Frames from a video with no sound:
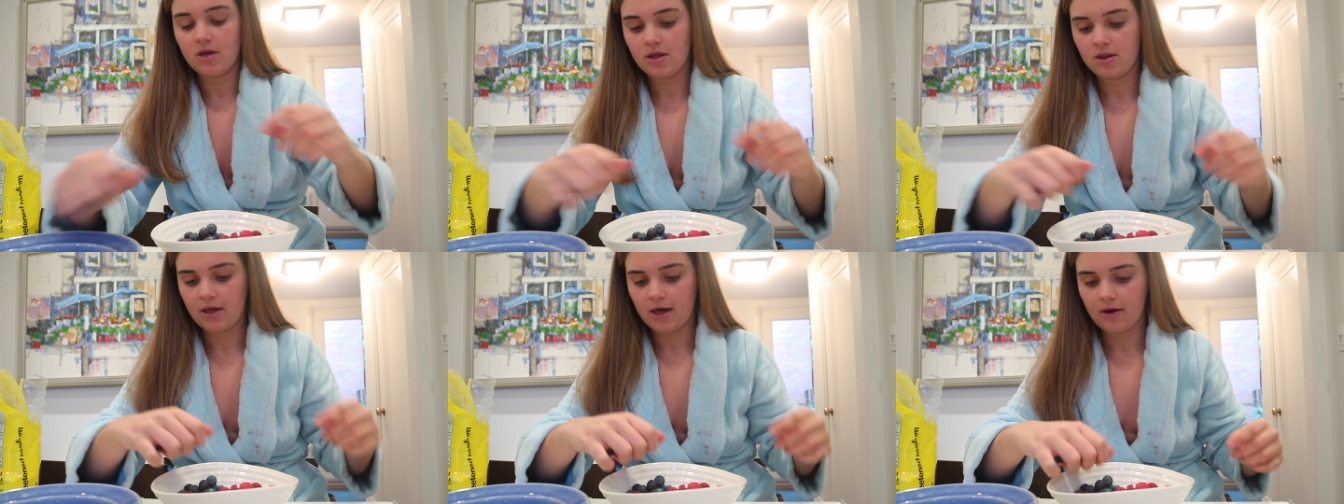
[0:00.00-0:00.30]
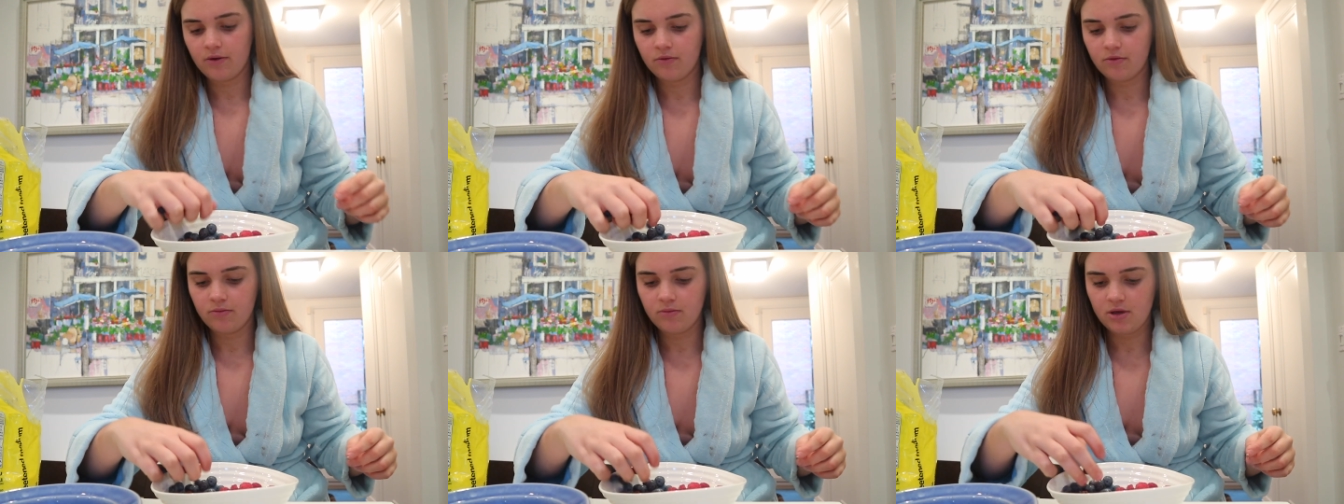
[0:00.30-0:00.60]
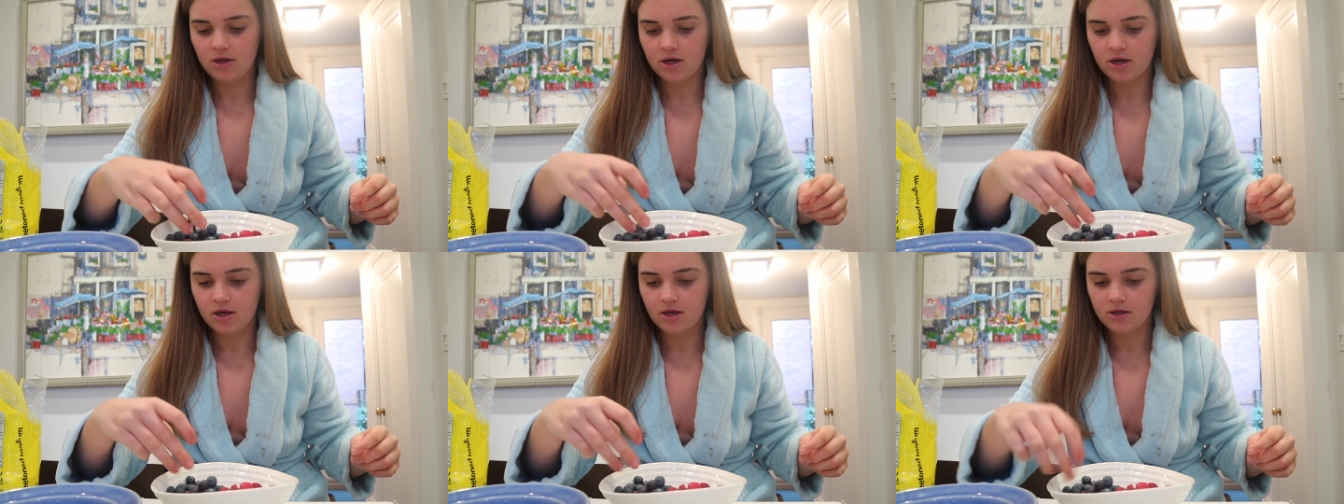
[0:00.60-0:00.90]
and that will
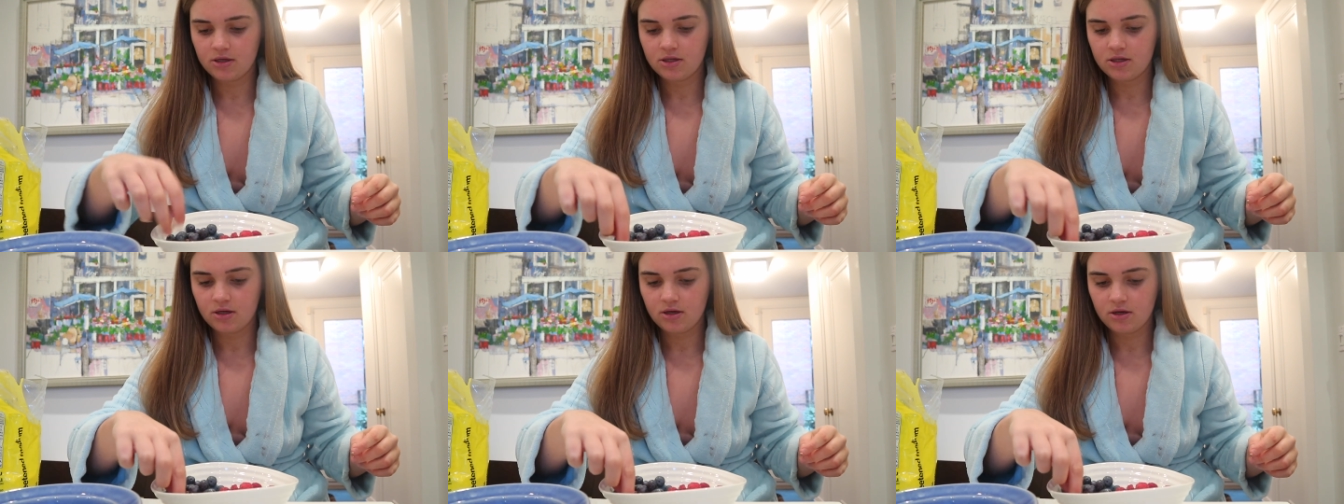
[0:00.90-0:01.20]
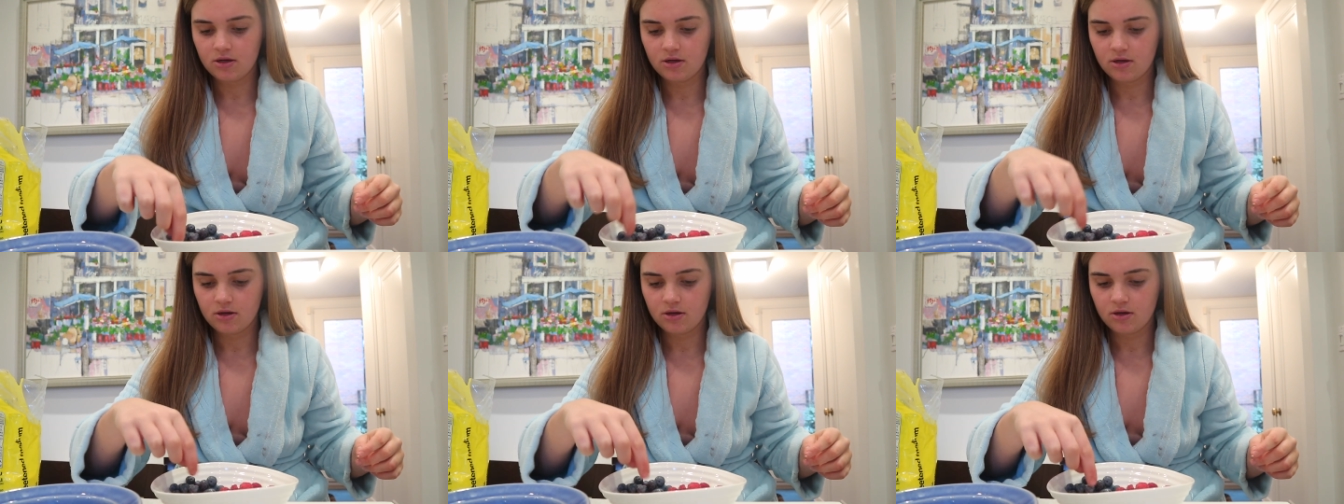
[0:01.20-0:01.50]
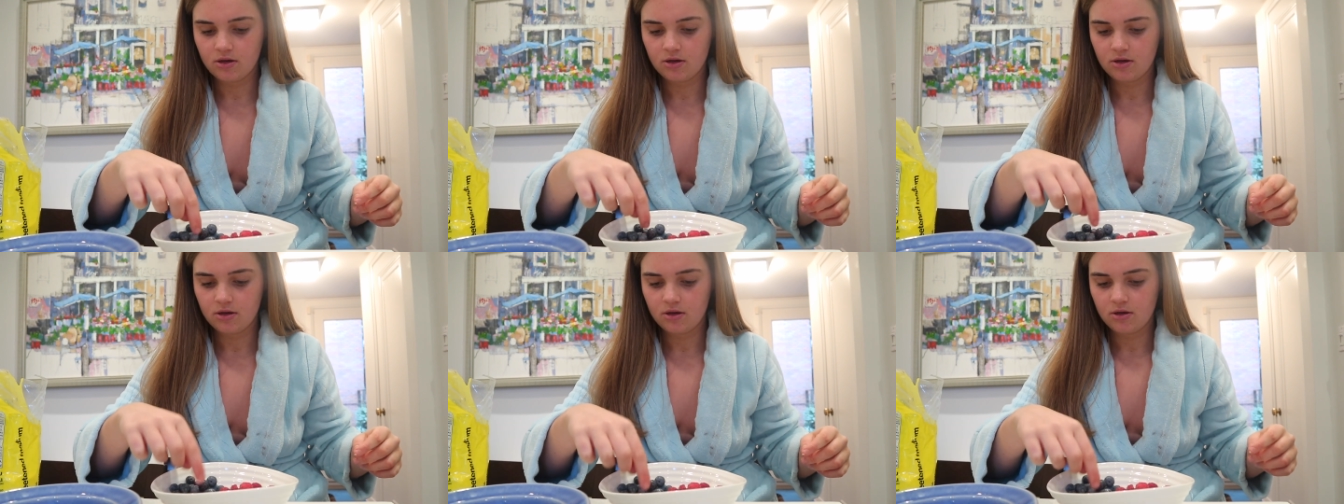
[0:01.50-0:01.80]
be it.
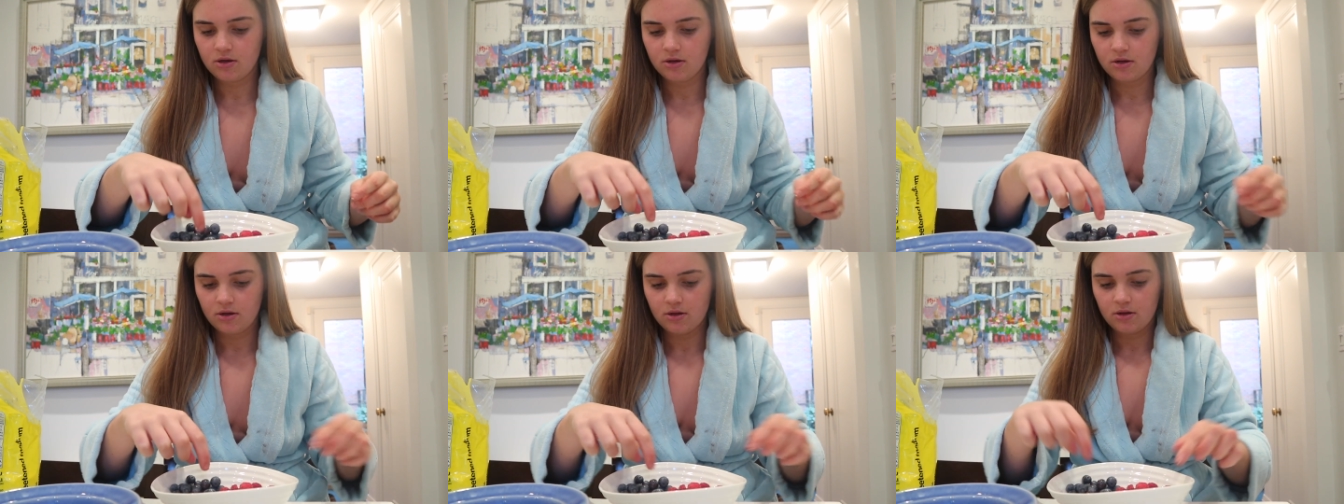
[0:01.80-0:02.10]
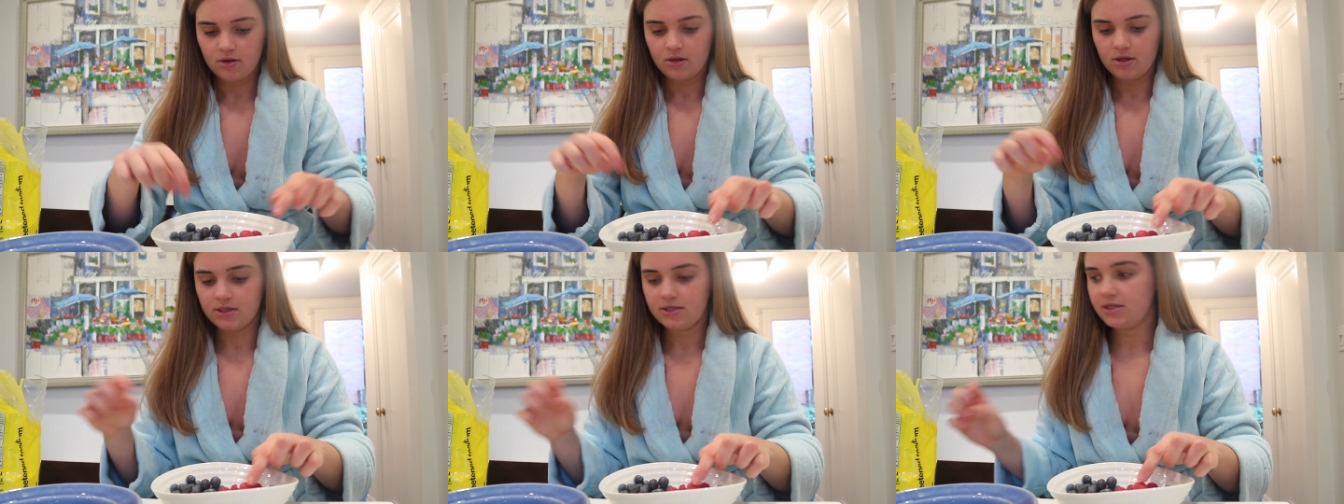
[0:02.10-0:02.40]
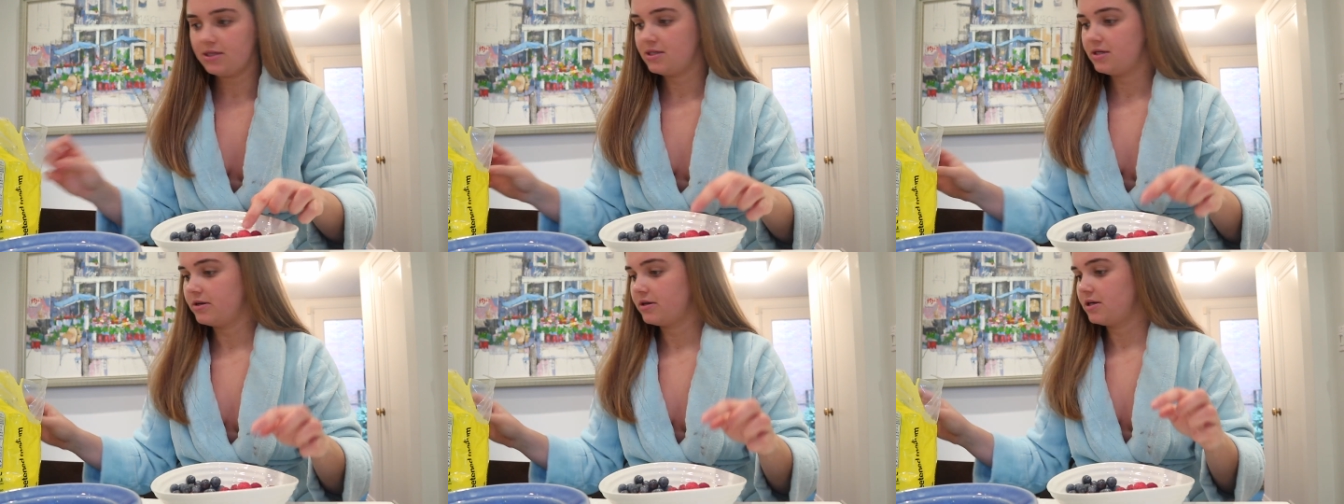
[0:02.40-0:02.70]
This
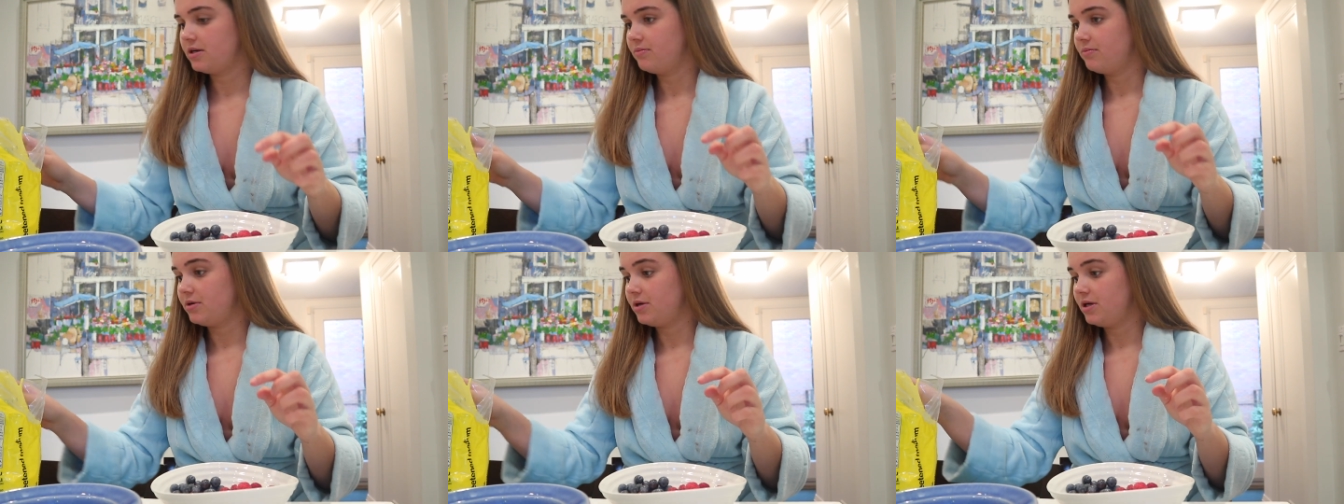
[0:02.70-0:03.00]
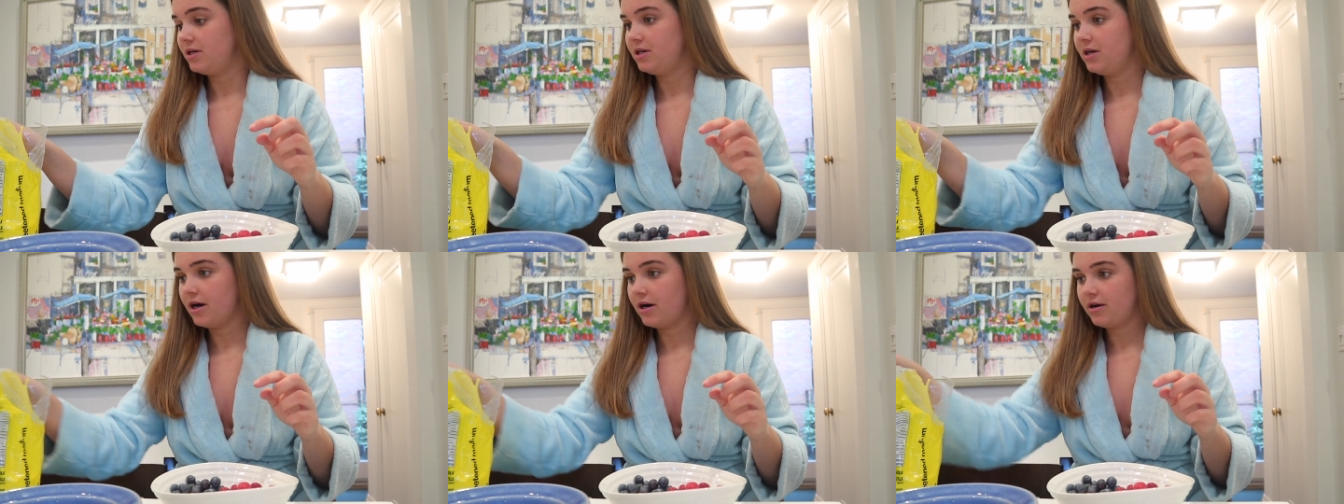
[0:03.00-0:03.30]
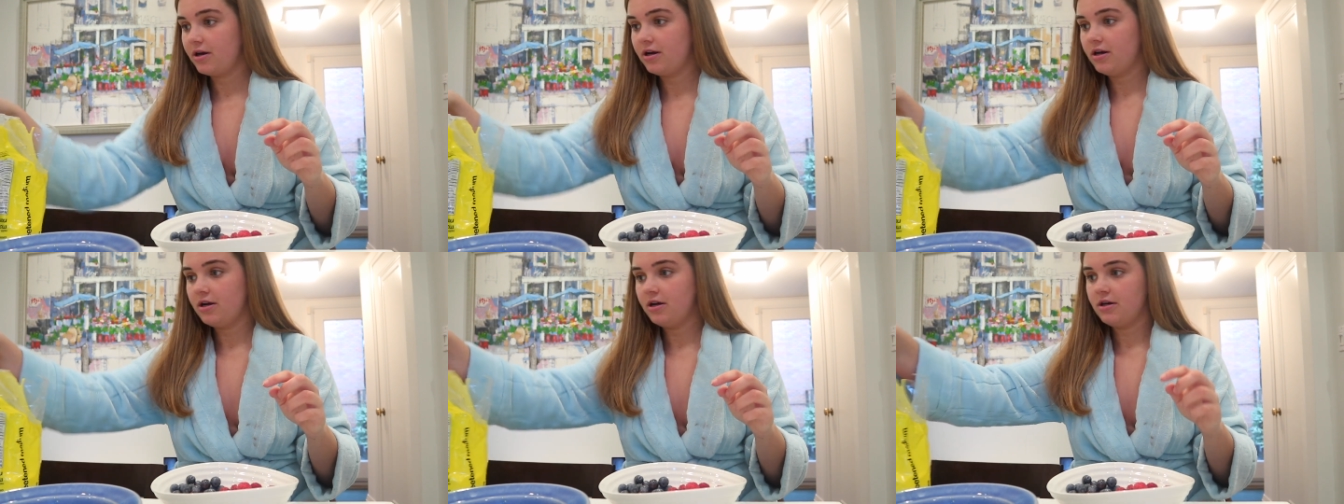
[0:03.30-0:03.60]
is looking pretty
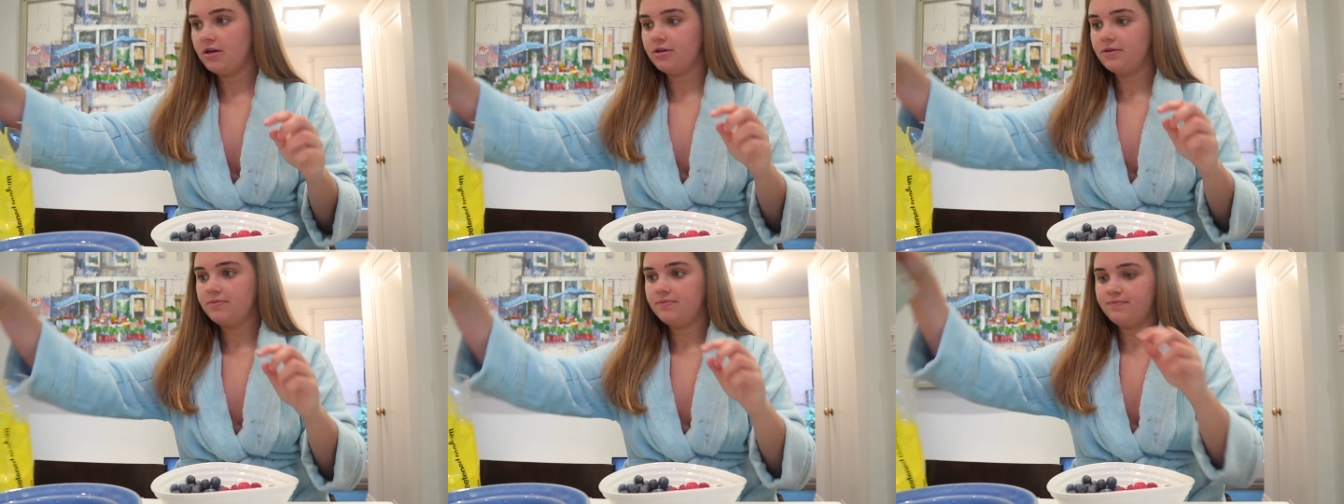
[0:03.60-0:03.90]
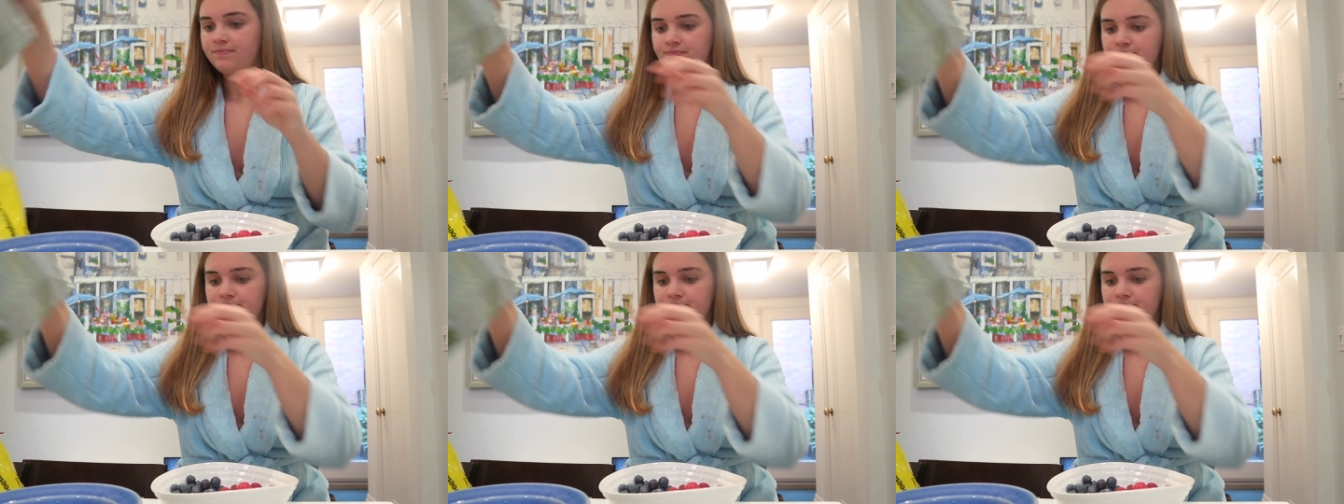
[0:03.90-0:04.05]
darn good.